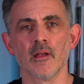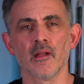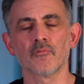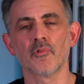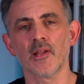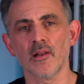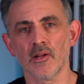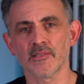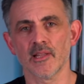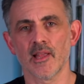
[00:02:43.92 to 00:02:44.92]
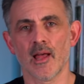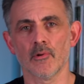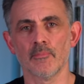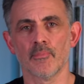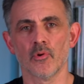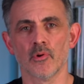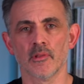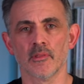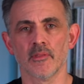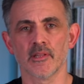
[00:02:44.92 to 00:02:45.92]
and realizing how
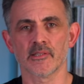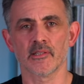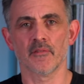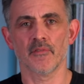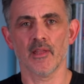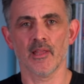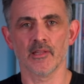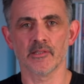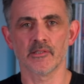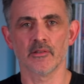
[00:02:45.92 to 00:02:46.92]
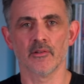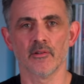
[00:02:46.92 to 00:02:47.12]
important this stuff is